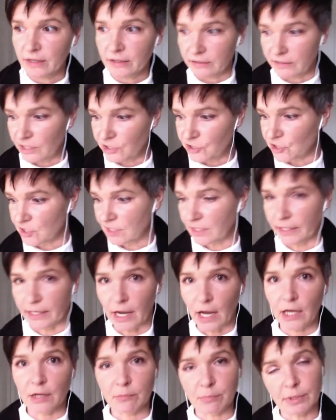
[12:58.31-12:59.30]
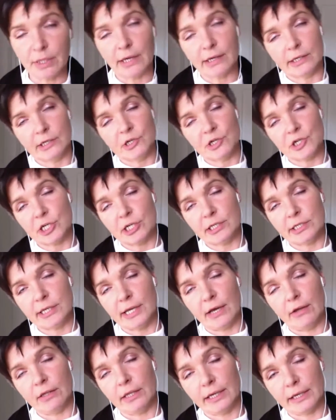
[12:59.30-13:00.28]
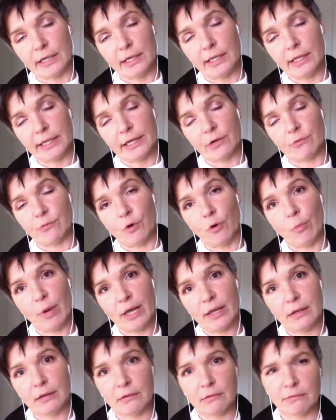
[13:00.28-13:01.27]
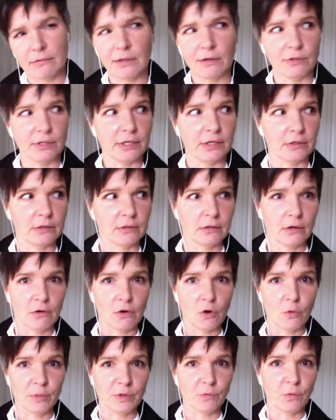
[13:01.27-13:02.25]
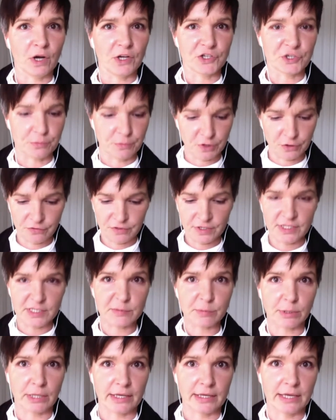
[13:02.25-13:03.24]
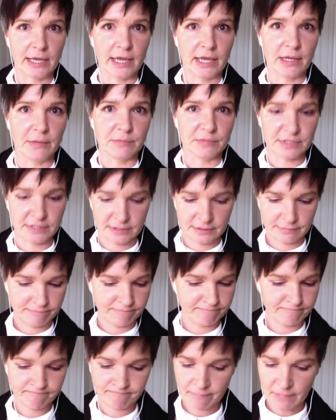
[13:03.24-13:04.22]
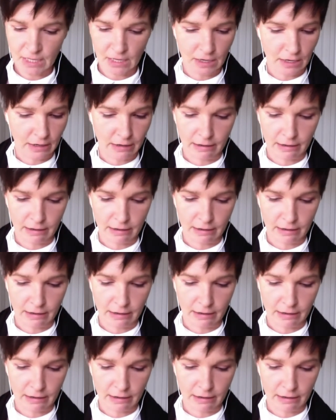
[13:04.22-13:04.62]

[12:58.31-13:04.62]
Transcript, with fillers: you know, connect with their family, all those things. So there are still humans. Humans love stories.